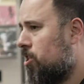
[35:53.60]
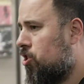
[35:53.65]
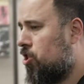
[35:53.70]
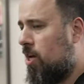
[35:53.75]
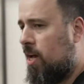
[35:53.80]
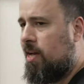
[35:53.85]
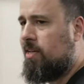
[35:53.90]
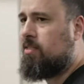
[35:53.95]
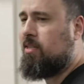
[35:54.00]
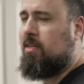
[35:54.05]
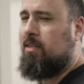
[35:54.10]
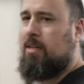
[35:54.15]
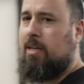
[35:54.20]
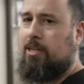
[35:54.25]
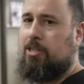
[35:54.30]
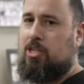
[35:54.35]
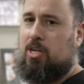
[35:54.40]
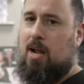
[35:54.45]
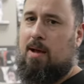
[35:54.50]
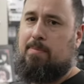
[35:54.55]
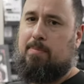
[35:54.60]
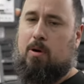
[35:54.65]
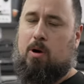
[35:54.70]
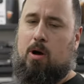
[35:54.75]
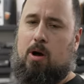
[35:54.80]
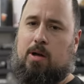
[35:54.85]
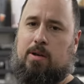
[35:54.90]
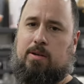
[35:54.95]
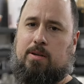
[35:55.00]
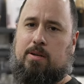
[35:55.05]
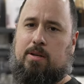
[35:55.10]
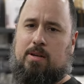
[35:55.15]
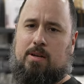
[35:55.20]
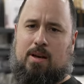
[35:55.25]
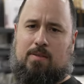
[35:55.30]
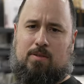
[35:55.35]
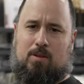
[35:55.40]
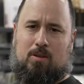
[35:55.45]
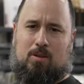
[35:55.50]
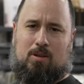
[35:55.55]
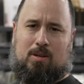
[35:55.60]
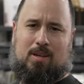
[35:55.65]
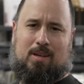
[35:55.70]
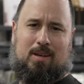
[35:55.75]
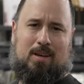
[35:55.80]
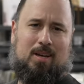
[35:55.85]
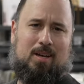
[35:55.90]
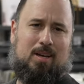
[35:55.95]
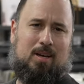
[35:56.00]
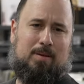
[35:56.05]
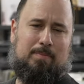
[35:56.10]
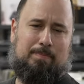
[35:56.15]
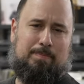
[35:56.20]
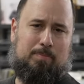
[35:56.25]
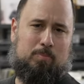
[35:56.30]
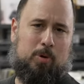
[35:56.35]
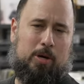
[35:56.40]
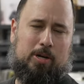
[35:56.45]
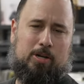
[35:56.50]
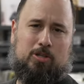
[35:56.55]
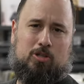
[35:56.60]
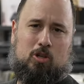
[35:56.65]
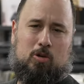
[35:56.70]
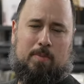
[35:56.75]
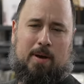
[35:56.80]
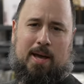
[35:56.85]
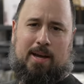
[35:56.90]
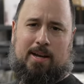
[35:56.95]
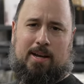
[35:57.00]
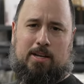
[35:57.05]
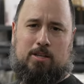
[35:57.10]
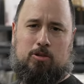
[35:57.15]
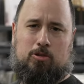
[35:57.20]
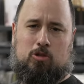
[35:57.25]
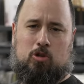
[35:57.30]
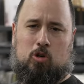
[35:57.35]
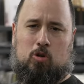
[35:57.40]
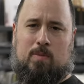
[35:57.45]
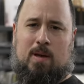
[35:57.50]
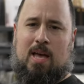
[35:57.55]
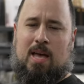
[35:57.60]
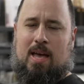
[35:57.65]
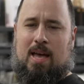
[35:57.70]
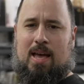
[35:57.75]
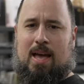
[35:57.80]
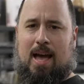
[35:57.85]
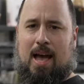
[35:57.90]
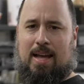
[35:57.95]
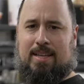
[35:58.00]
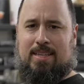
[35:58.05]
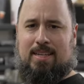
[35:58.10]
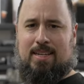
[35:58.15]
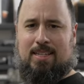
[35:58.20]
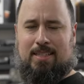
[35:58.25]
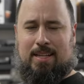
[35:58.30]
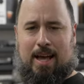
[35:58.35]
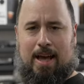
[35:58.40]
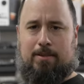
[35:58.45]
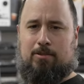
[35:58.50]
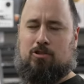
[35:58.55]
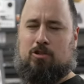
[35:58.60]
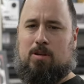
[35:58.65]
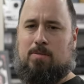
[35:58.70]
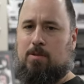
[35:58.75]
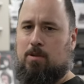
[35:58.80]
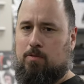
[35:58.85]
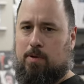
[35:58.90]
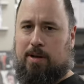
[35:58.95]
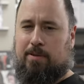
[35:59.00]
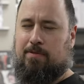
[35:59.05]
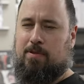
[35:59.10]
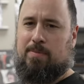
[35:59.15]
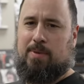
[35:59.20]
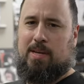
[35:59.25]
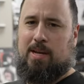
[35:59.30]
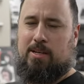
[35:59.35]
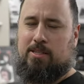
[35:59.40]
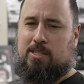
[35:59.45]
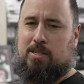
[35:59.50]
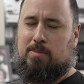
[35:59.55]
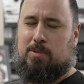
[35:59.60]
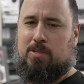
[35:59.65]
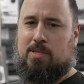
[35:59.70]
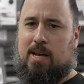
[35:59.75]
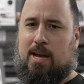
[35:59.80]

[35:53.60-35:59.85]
a jazz collection. I bought, if you look uh, a week or two back on YouTube, I did a live stream direct from the customer's